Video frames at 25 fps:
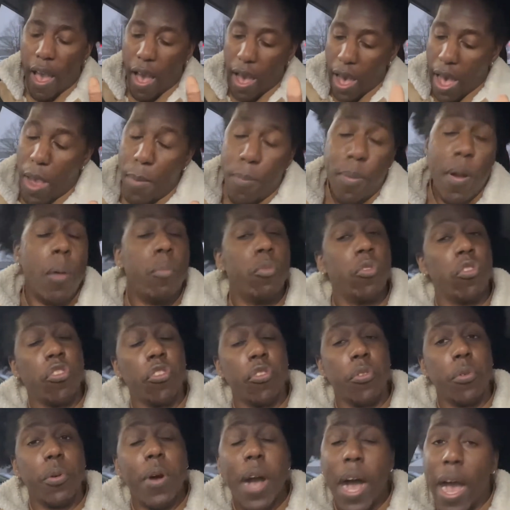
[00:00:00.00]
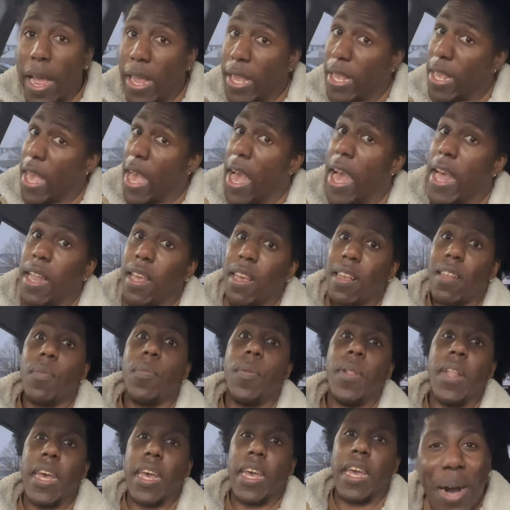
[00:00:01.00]
I promise you, I can
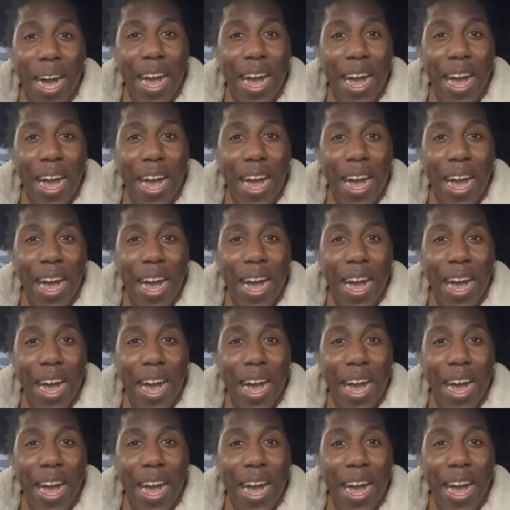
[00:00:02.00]
explain.